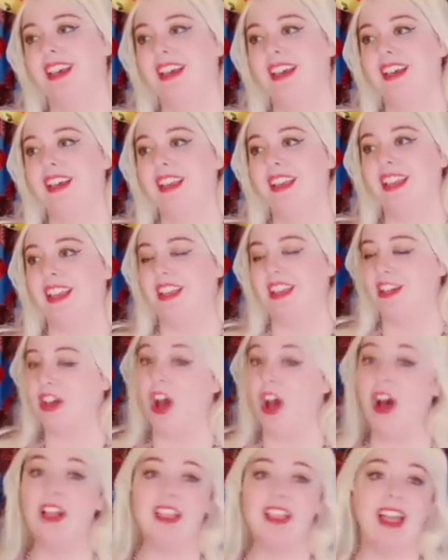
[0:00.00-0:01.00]
And all
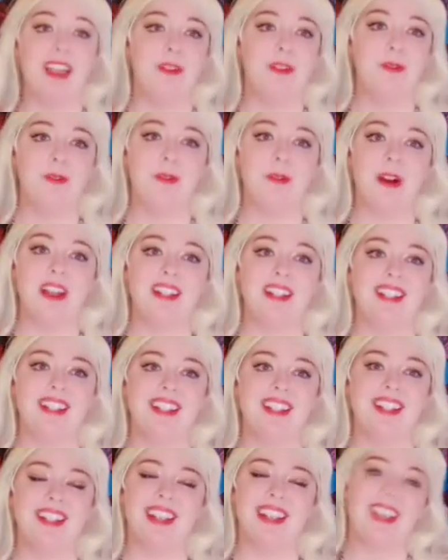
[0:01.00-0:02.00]
I want
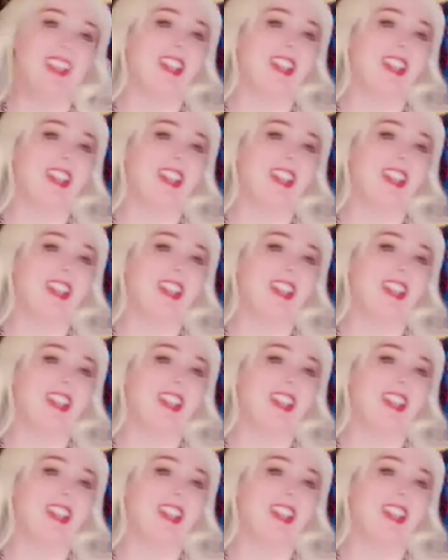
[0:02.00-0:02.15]
is to